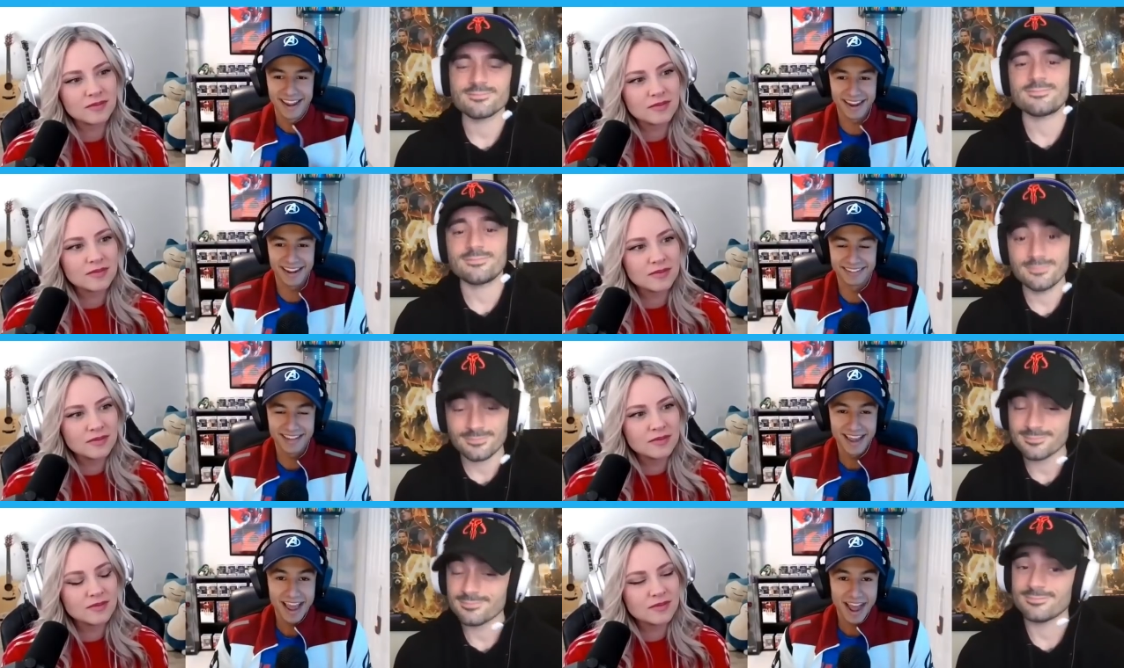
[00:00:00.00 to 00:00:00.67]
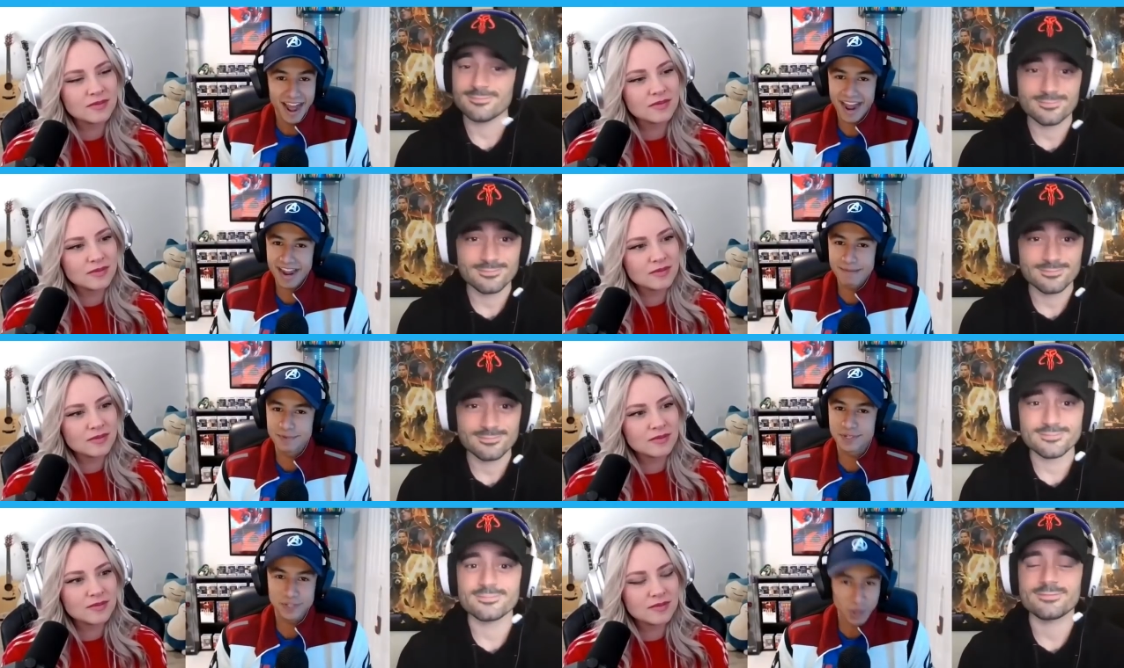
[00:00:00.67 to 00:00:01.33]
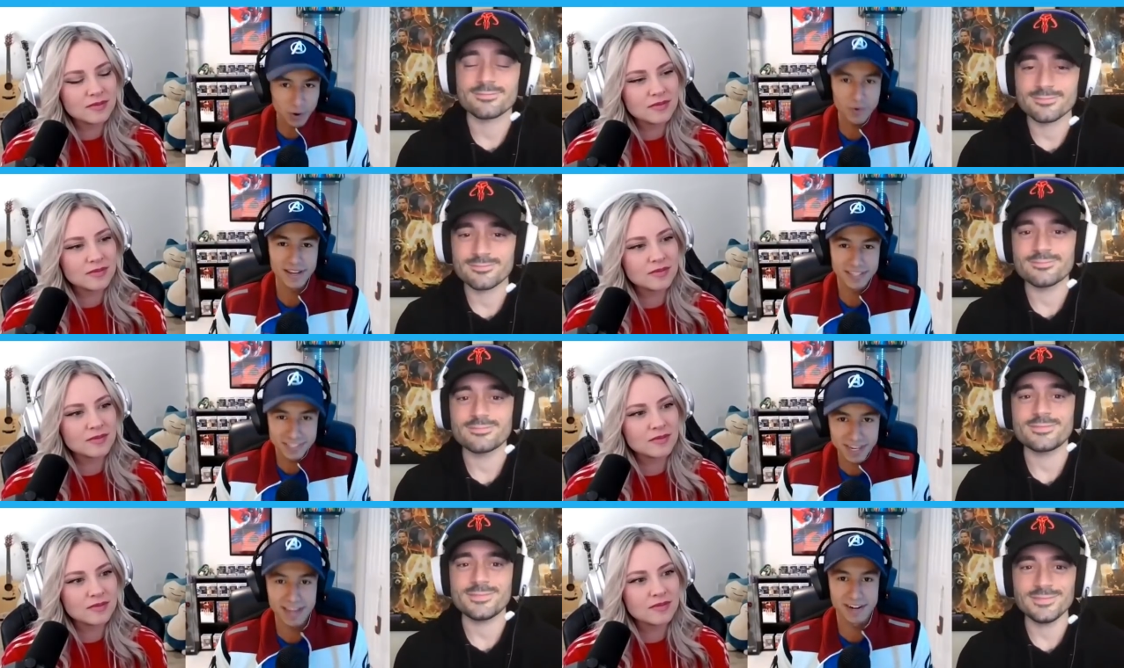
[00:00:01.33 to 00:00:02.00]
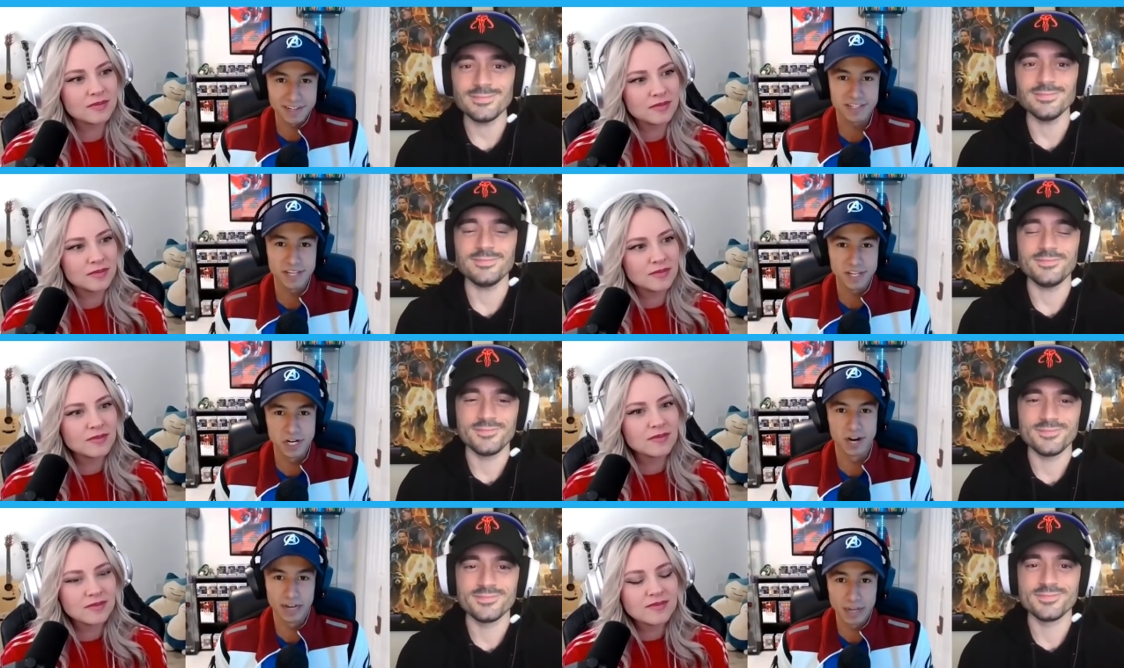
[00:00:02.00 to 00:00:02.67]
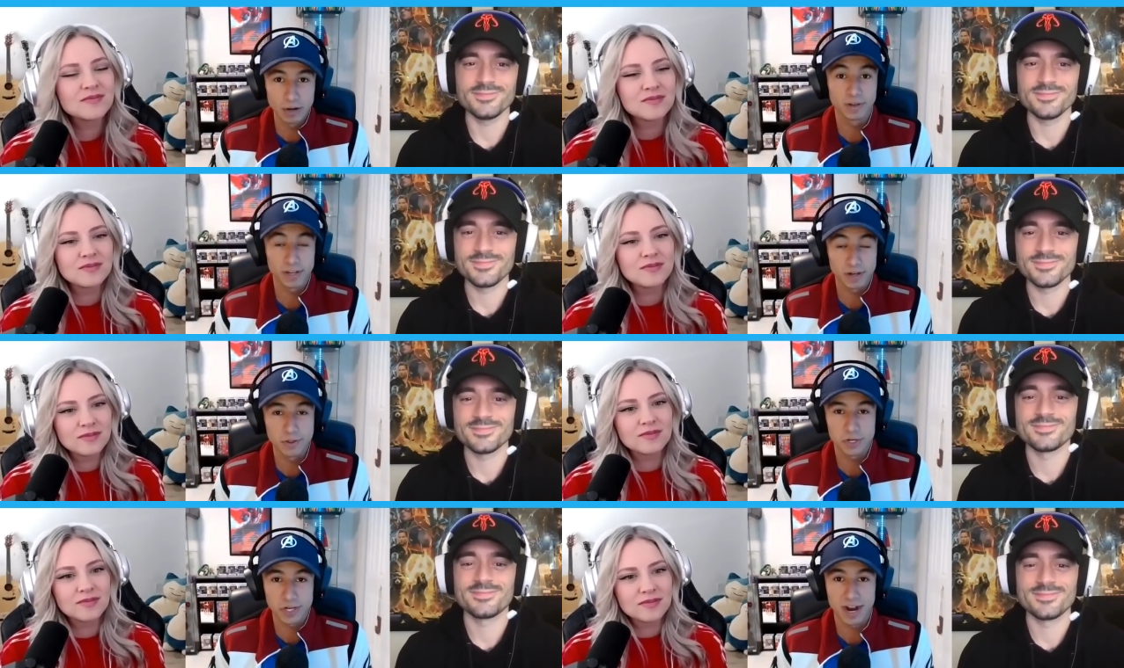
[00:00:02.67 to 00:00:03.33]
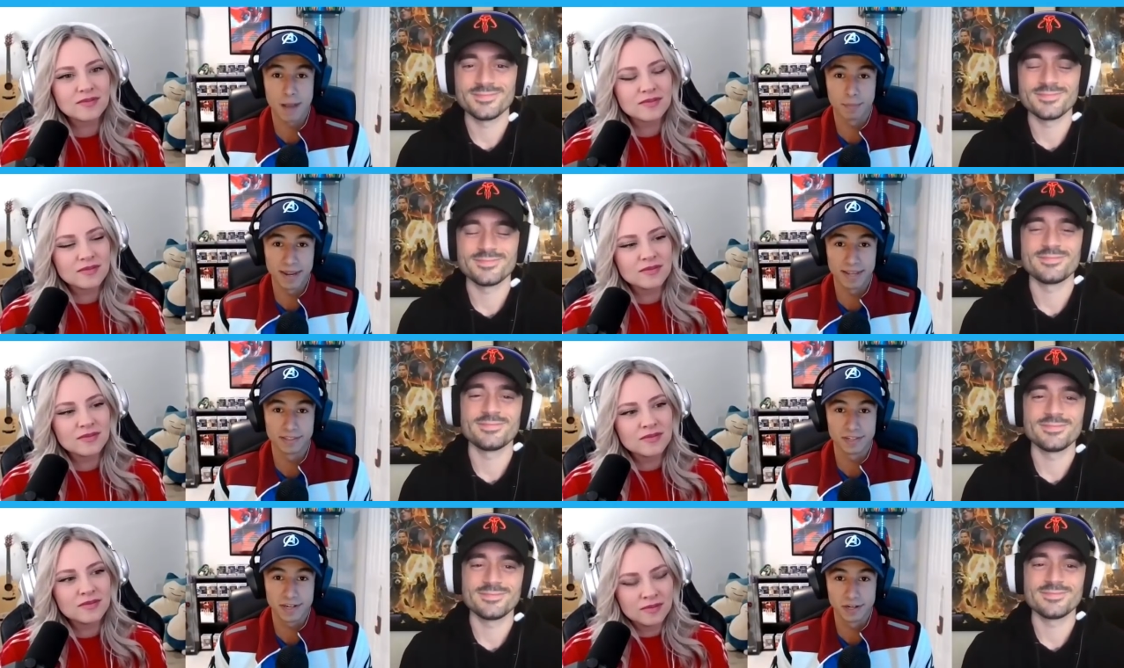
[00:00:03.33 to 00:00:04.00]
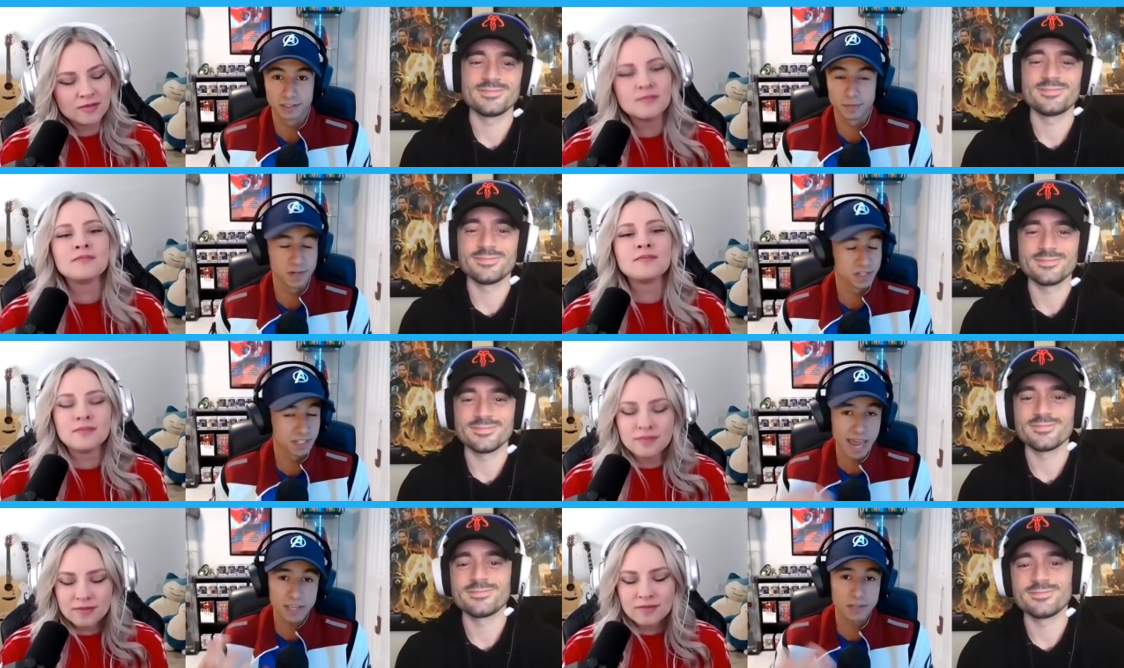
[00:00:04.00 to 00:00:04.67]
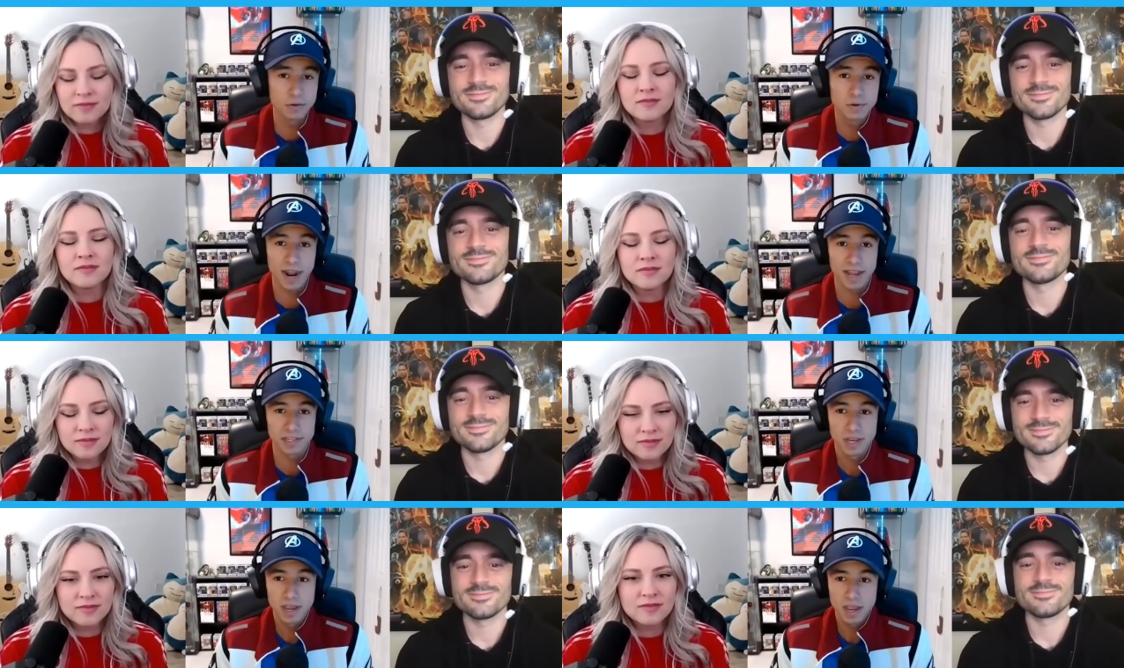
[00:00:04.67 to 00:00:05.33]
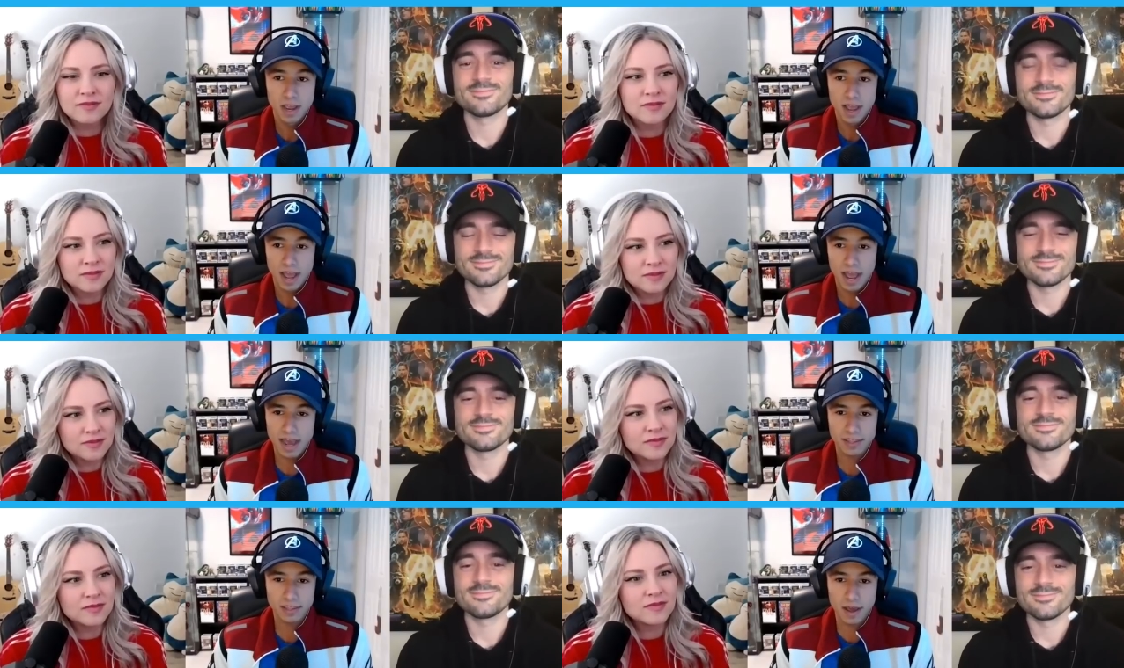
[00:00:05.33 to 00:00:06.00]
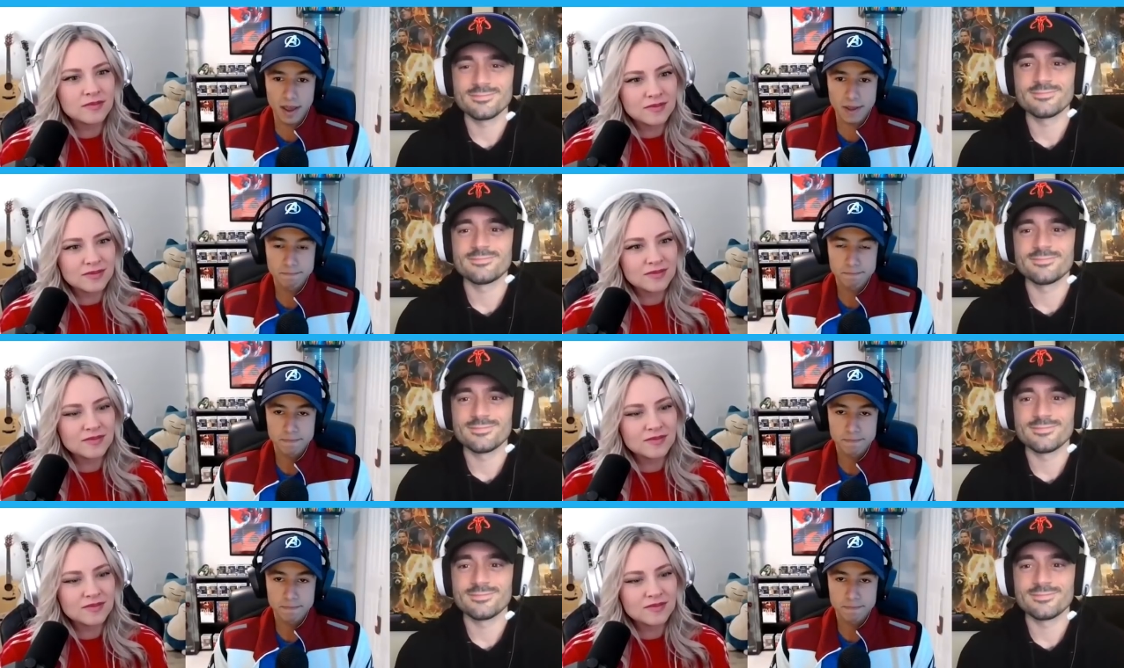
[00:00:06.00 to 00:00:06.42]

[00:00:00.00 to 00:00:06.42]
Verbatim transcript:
Speaker 1: And I am so excited to see Jared Leto get another shot at playing this character because like you guys, I thought,